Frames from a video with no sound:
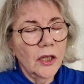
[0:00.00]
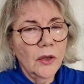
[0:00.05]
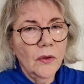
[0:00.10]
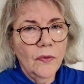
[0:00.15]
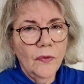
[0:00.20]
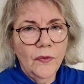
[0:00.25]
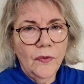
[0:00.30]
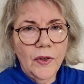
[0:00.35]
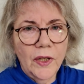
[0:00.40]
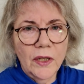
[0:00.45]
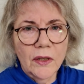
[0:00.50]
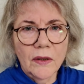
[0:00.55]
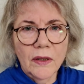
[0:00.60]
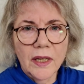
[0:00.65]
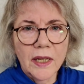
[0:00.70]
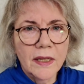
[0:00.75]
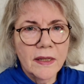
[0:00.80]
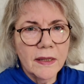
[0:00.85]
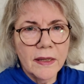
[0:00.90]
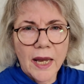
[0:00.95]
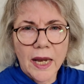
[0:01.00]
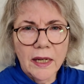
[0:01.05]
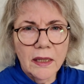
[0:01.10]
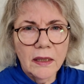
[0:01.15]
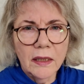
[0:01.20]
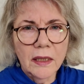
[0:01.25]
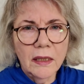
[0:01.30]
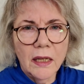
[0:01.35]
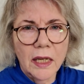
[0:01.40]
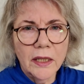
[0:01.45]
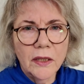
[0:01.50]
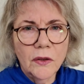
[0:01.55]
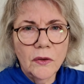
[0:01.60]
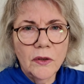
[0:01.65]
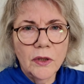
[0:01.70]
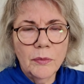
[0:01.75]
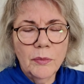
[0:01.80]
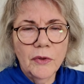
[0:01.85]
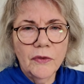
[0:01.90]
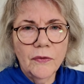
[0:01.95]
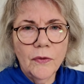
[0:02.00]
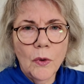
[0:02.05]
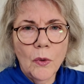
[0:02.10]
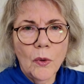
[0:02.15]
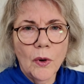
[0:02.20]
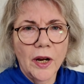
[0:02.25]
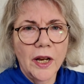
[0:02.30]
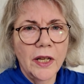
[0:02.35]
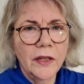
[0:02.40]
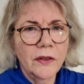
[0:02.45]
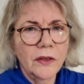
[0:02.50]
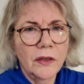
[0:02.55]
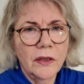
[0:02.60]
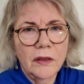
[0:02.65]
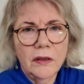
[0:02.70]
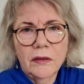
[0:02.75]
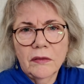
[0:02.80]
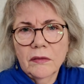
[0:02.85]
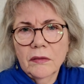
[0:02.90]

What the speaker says: you feel exactly like you did before, and